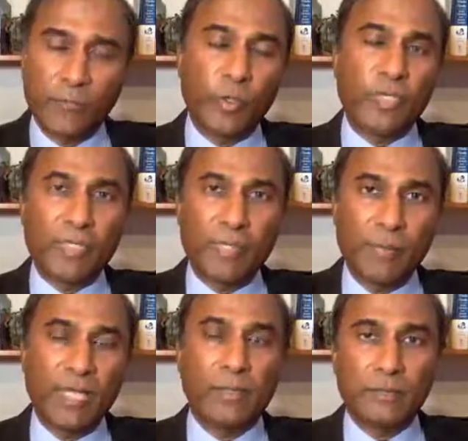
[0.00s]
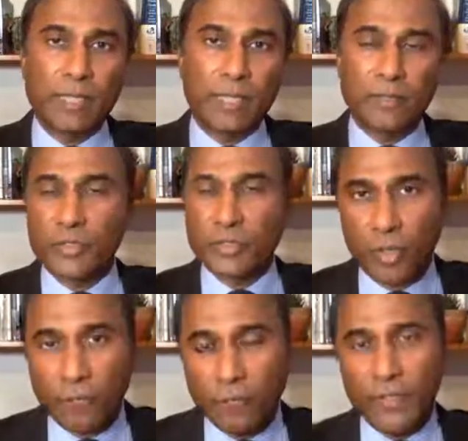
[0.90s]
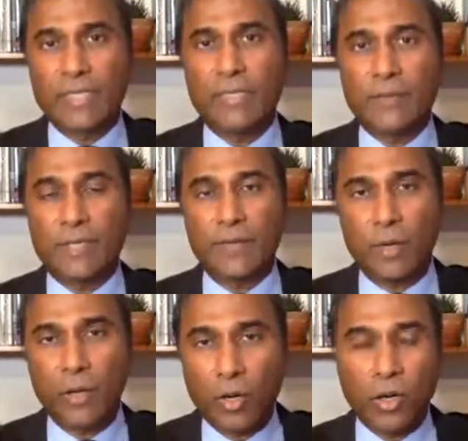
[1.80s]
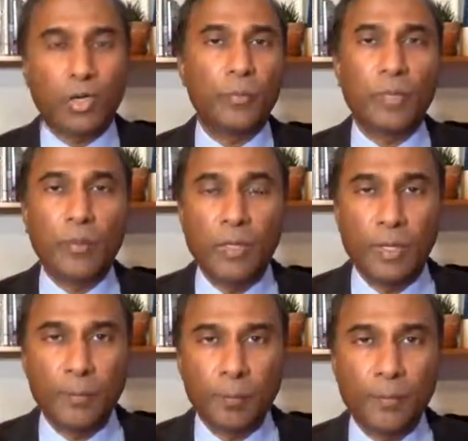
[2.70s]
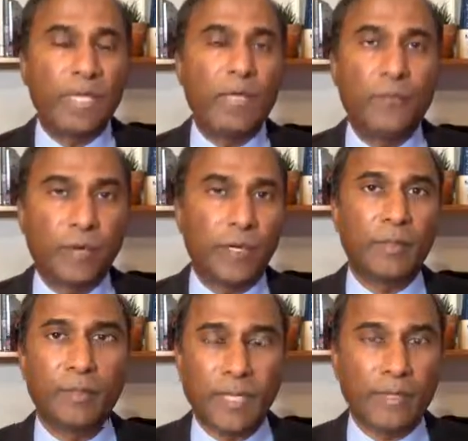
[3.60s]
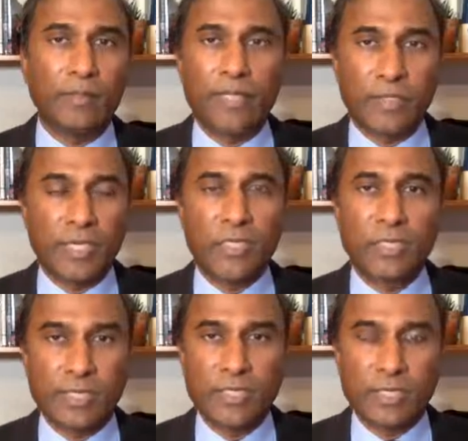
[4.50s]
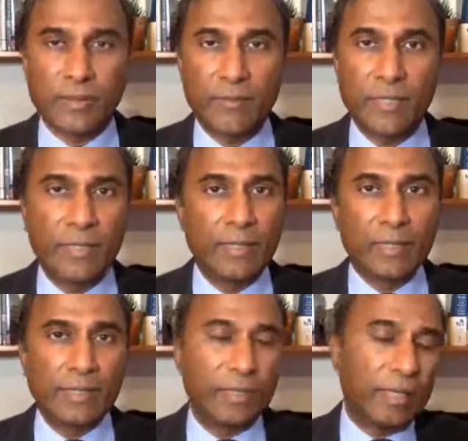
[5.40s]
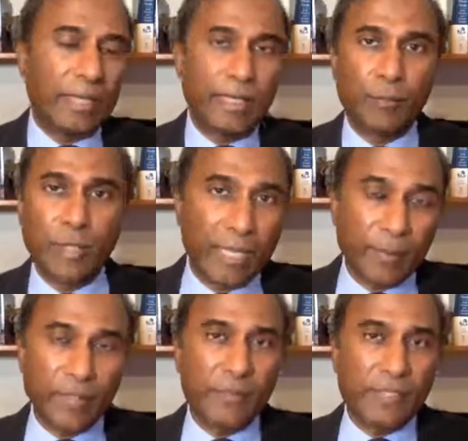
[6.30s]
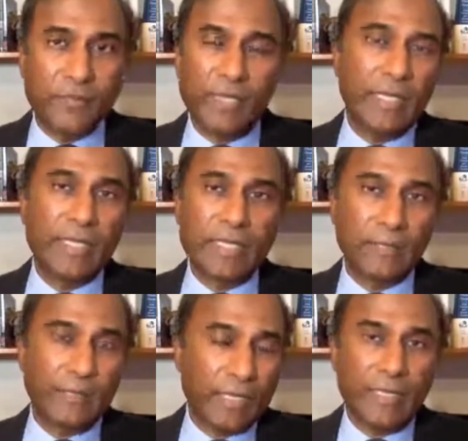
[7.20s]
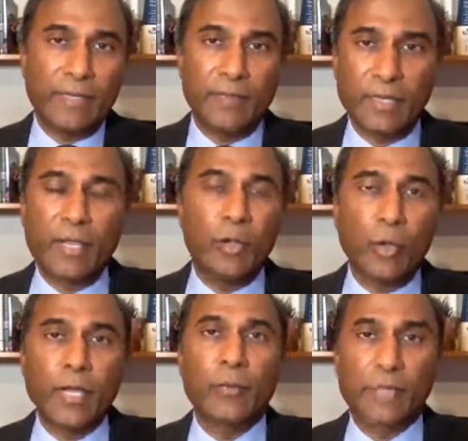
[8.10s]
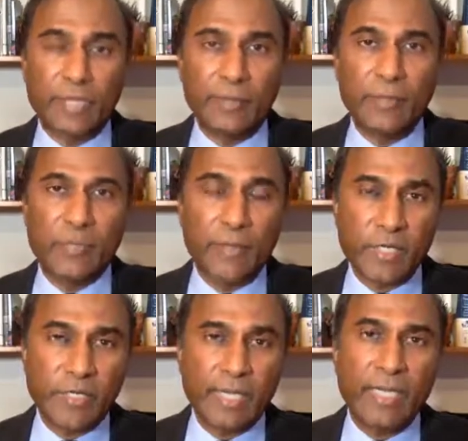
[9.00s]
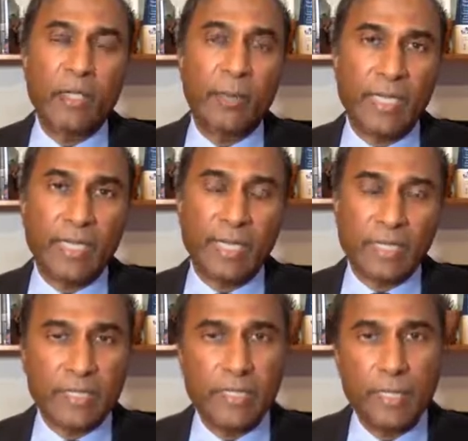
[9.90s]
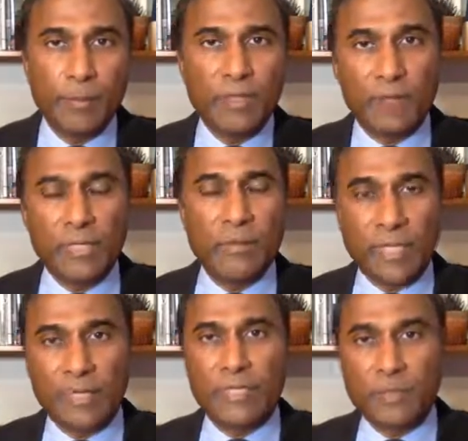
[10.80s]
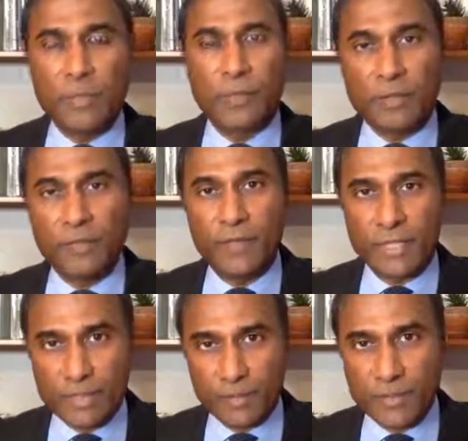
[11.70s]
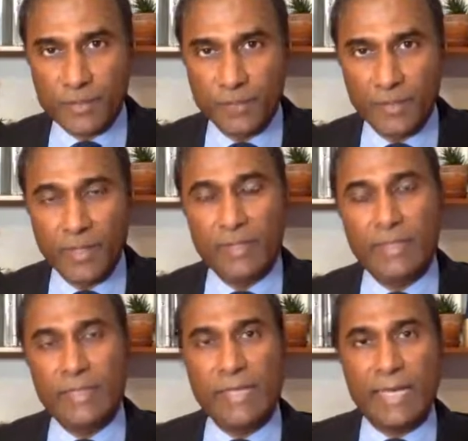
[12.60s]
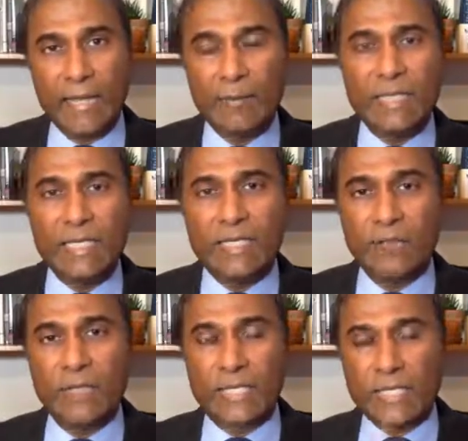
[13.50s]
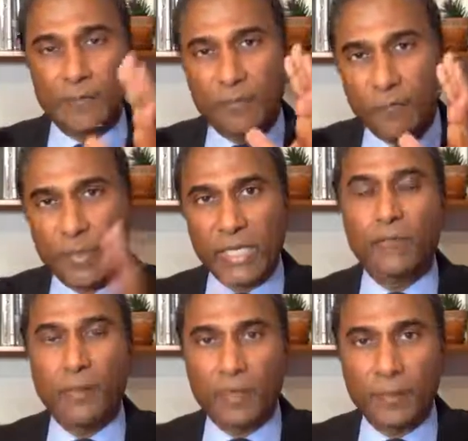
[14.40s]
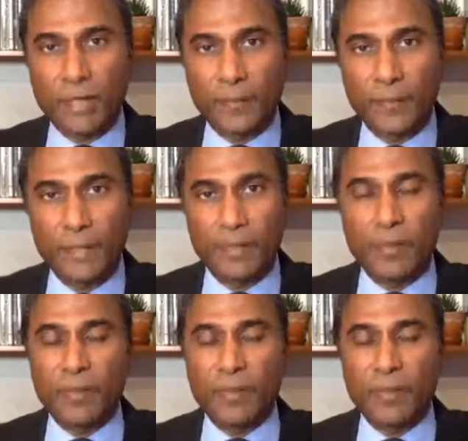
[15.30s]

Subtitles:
Unfortunately, the medical doctors are all victims of a horrible big pharma medical education system. You know, I can blame them. It's very easy. In fact, I get very annoyed with them, especially the egomaniacs. But fundamentally, these people are victims. The MD is a victim of big pharma.